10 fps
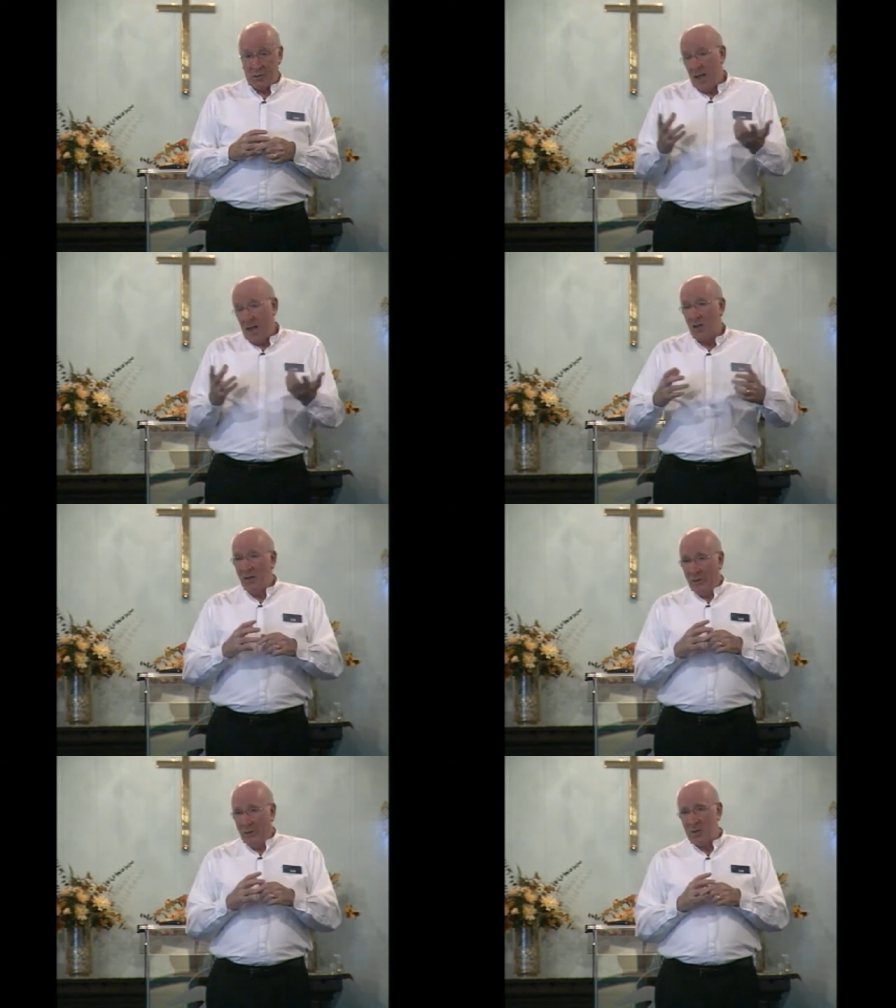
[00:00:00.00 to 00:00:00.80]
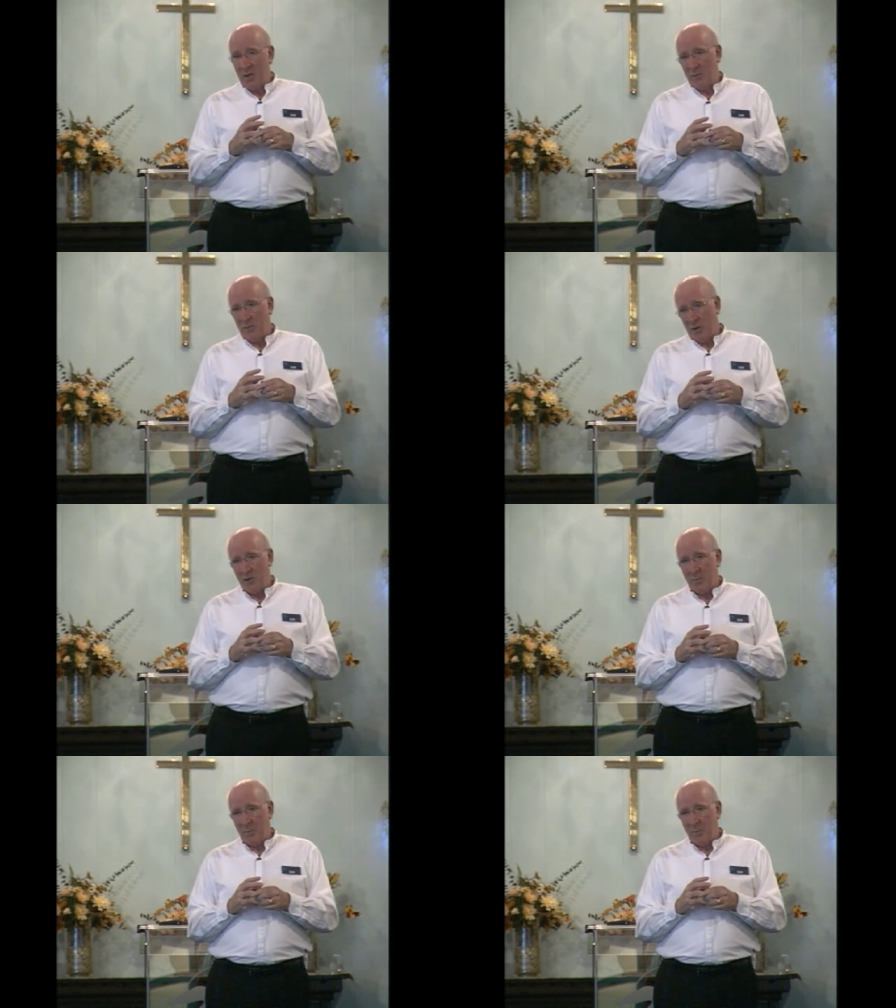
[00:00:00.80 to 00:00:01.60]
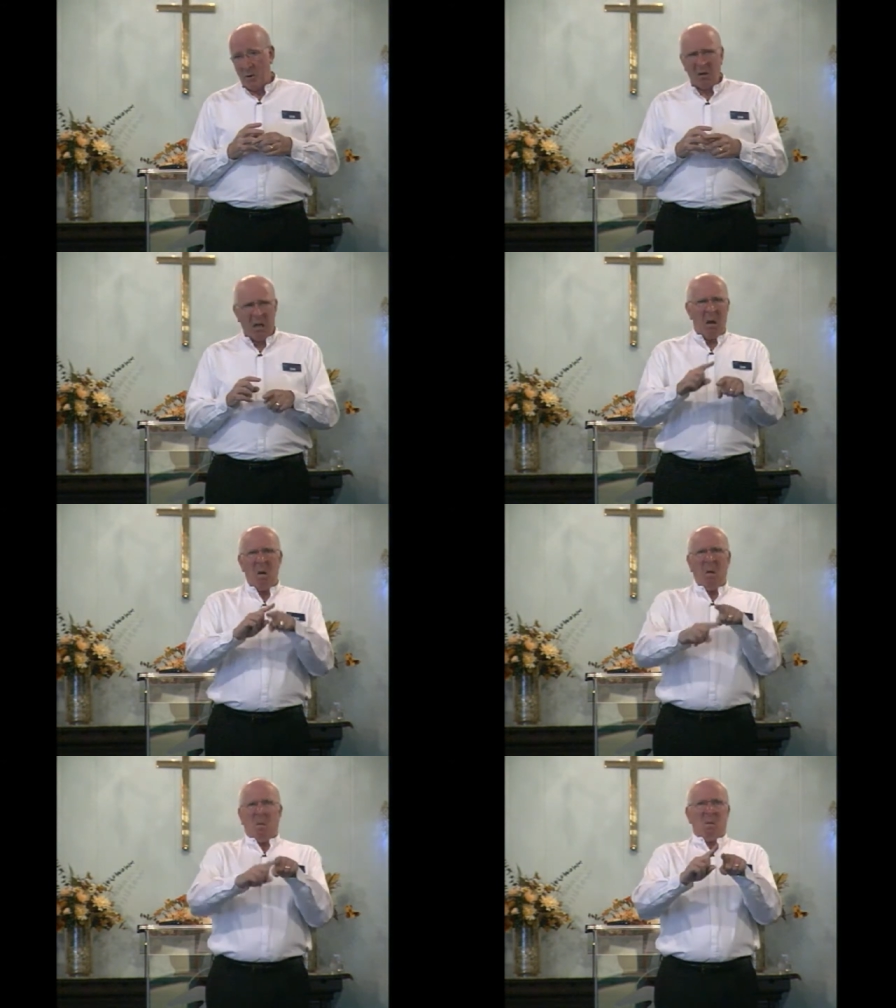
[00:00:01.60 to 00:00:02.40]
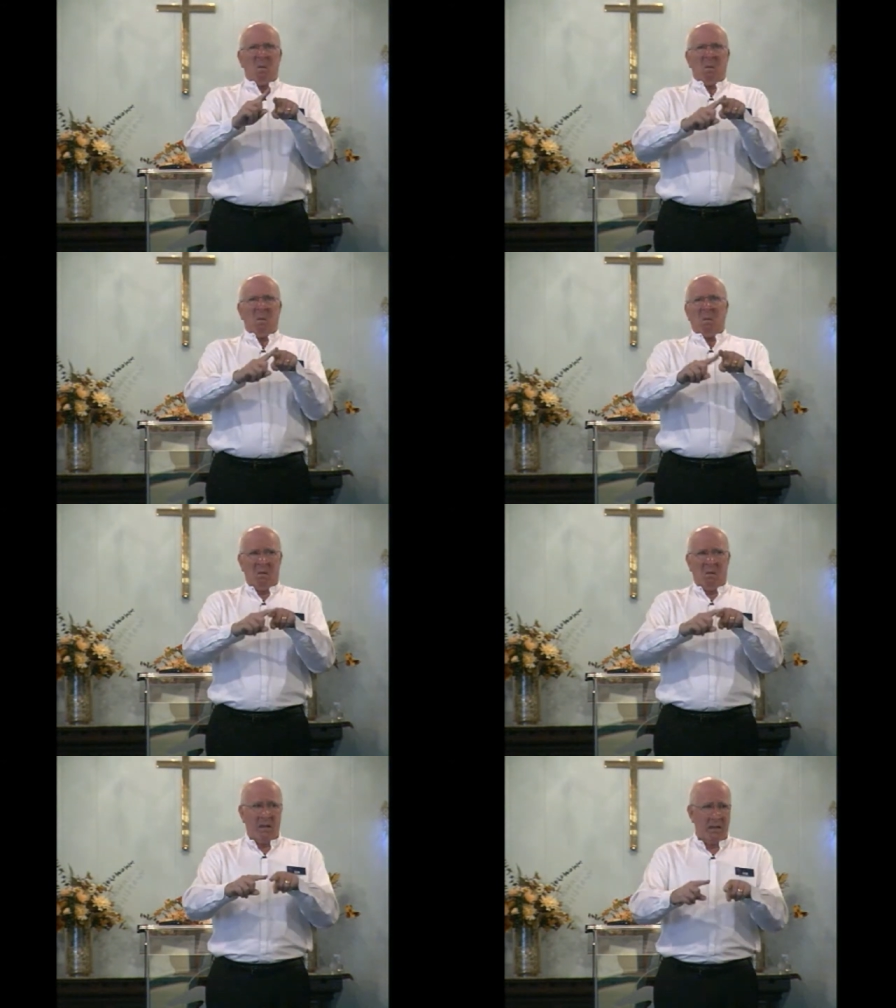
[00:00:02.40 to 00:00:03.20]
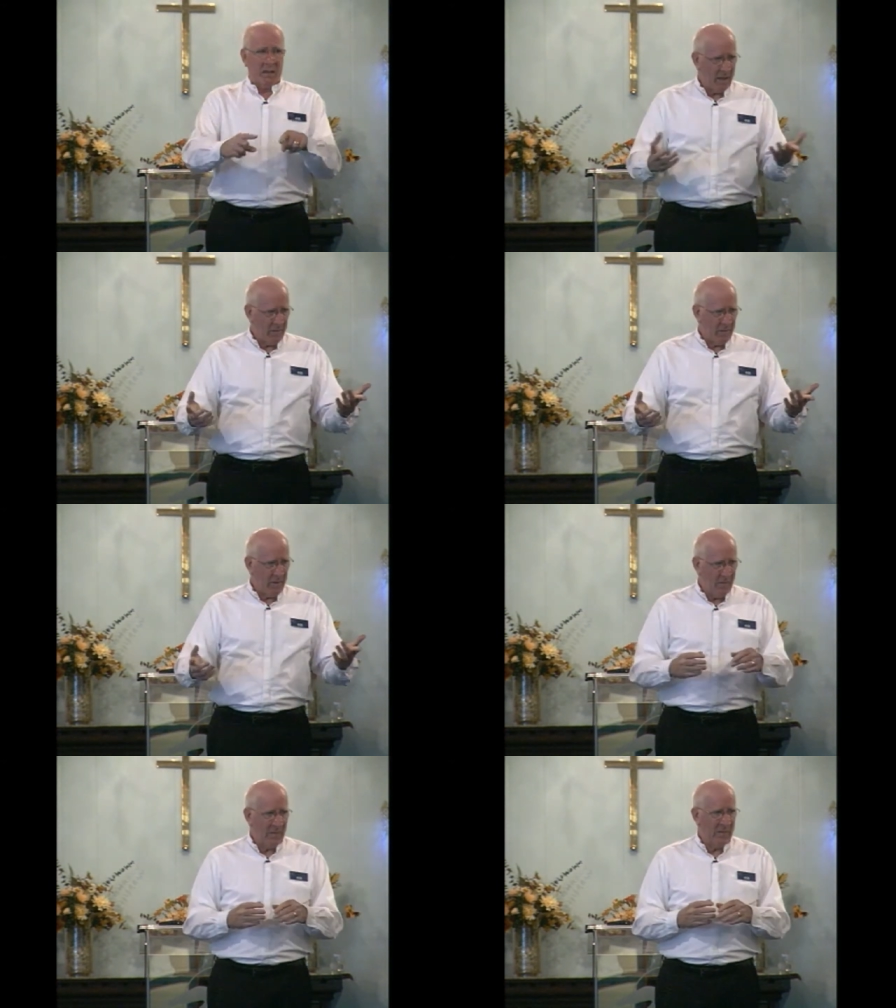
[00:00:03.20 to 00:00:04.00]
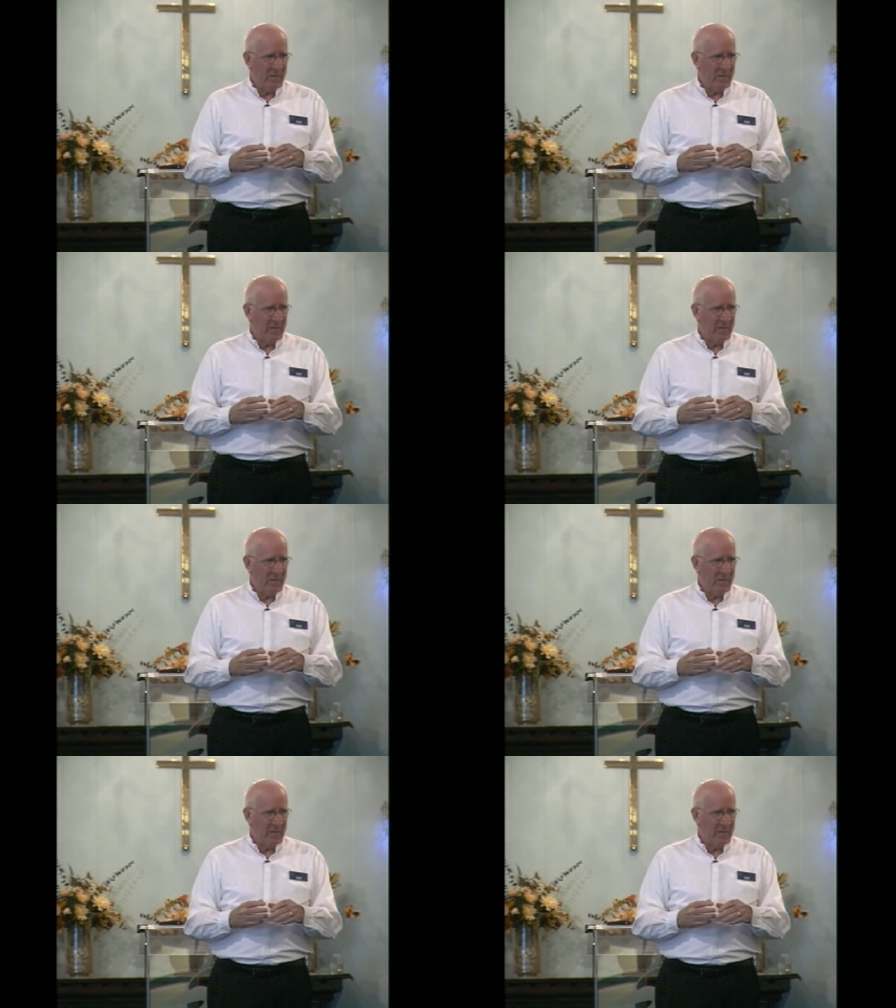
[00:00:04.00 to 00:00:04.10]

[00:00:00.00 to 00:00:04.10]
And I do. When stuff shows up in my world, I go like that, yeah.